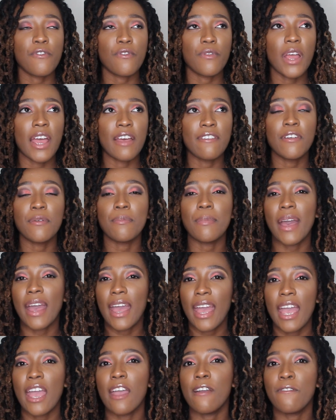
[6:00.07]
having my
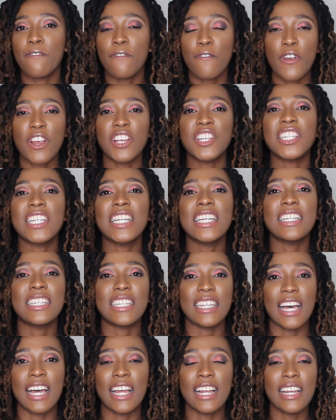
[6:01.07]
hair freshly
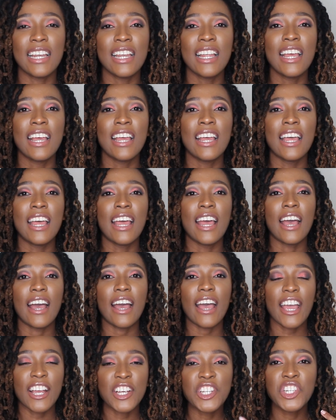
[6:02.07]
done
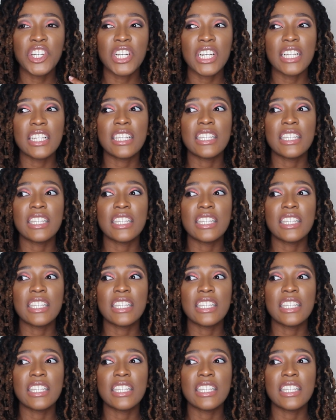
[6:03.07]
actually